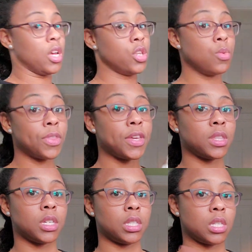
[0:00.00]
you would
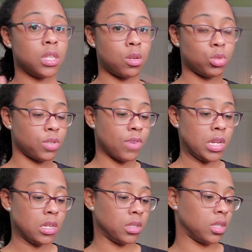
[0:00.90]
think this lotion right
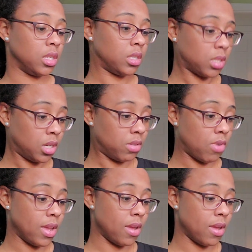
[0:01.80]
here is good, right?